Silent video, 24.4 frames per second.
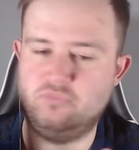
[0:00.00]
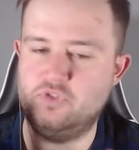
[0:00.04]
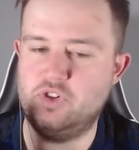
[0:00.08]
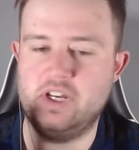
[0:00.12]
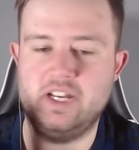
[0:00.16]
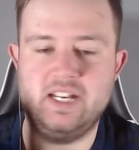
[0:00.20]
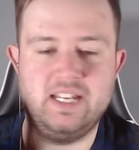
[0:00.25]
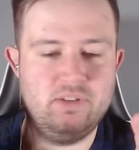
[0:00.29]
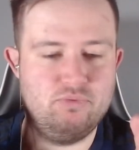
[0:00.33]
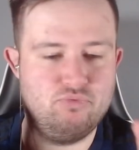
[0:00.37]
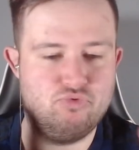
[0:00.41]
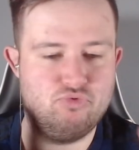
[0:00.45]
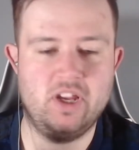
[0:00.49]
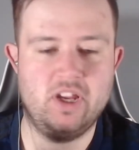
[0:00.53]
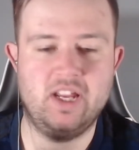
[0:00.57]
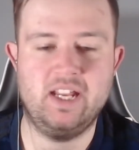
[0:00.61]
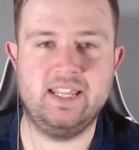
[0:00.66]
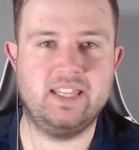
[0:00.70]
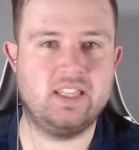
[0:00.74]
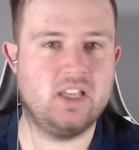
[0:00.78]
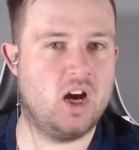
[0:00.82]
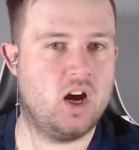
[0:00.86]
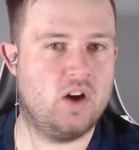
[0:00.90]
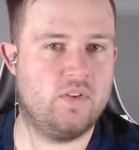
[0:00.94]
really,
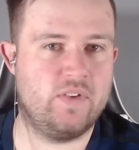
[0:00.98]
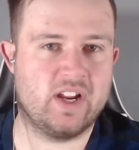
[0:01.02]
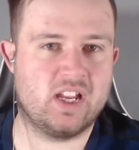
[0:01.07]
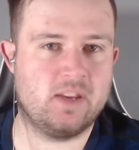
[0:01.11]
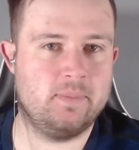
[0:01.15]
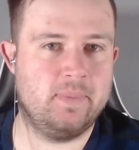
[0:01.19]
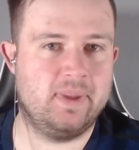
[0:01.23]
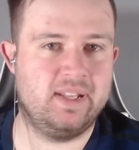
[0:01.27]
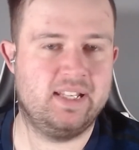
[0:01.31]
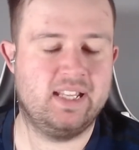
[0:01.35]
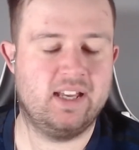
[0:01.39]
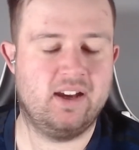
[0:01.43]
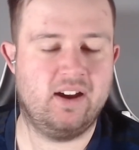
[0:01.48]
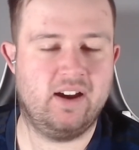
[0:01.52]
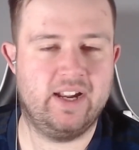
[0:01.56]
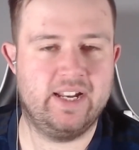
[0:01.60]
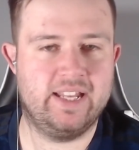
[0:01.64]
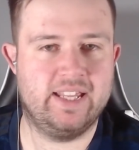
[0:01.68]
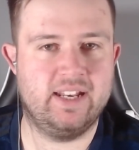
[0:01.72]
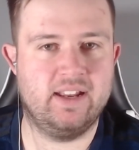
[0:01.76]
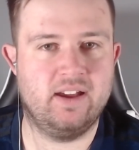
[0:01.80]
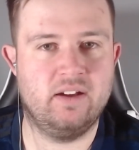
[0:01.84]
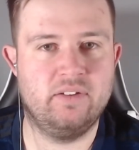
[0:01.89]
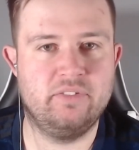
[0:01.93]
really can't recommend it
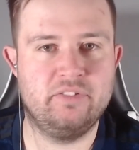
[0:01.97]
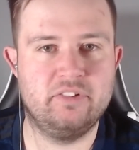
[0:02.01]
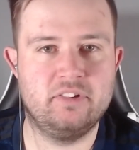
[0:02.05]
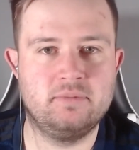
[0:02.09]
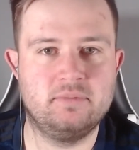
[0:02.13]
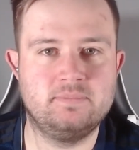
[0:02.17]
highly enough.